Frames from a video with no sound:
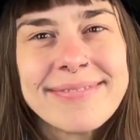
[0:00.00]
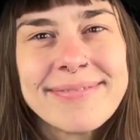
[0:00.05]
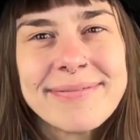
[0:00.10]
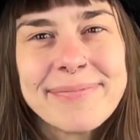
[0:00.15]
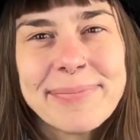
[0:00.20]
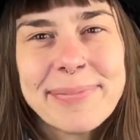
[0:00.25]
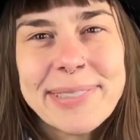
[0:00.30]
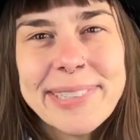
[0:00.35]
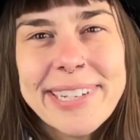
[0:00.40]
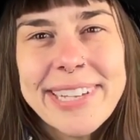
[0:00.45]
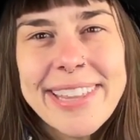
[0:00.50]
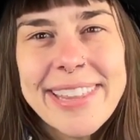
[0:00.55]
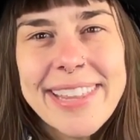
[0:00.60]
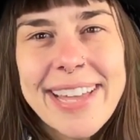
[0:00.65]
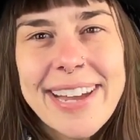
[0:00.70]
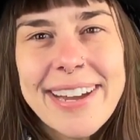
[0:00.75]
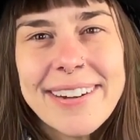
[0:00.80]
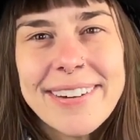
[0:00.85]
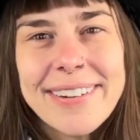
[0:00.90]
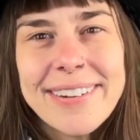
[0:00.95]
Breathe
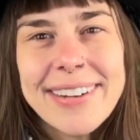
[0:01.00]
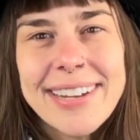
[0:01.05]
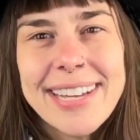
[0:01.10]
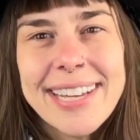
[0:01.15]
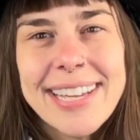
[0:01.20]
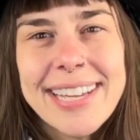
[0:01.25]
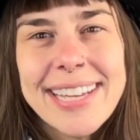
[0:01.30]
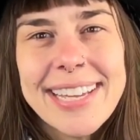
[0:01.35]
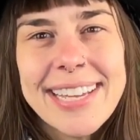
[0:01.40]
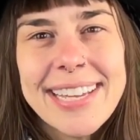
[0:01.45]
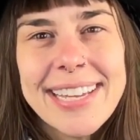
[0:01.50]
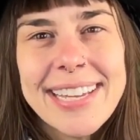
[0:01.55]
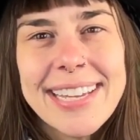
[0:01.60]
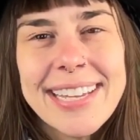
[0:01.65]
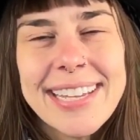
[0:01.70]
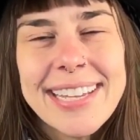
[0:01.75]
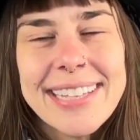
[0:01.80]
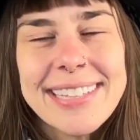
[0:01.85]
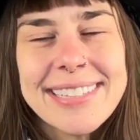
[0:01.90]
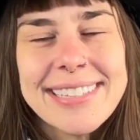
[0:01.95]
out
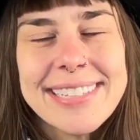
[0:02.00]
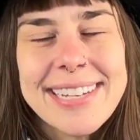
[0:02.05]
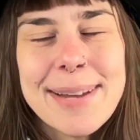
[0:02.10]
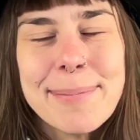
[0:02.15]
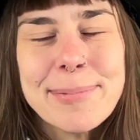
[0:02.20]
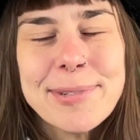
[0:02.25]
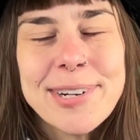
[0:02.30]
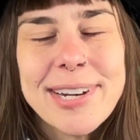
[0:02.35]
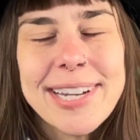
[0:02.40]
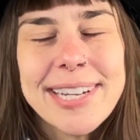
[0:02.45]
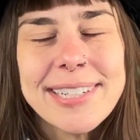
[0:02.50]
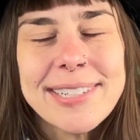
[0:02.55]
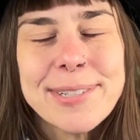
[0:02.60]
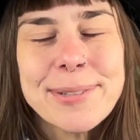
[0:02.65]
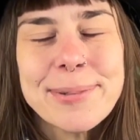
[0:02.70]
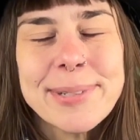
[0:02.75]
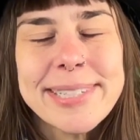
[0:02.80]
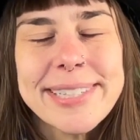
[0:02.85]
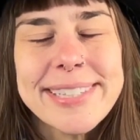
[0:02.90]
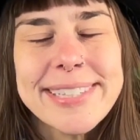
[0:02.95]
and stop trying
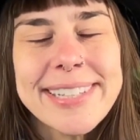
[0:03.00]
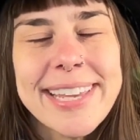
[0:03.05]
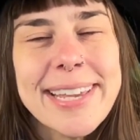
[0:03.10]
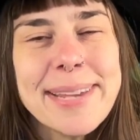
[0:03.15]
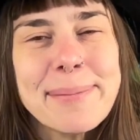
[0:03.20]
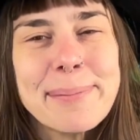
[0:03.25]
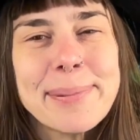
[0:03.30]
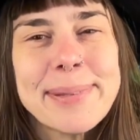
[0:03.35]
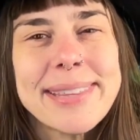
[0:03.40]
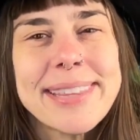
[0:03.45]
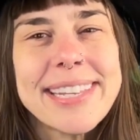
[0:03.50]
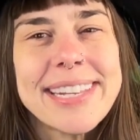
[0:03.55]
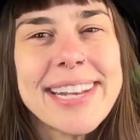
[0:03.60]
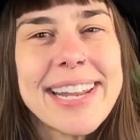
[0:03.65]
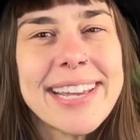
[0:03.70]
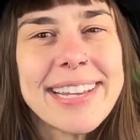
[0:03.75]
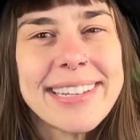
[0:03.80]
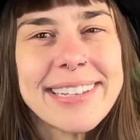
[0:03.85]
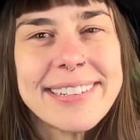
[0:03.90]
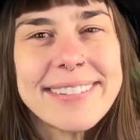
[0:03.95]
to escape the
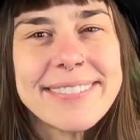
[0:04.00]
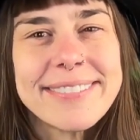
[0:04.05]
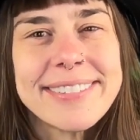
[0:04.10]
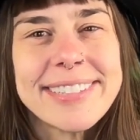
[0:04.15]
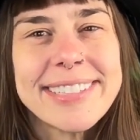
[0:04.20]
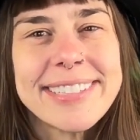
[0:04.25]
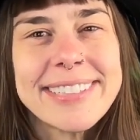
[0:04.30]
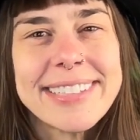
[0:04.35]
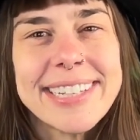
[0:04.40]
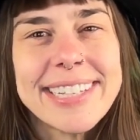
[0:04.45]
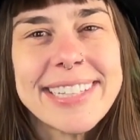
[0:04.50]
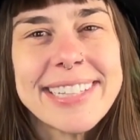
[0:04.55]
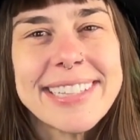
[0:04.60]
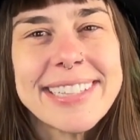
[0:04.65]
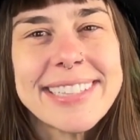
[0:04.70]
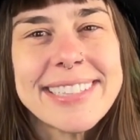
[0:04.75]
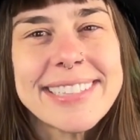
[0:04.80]
negative feelings.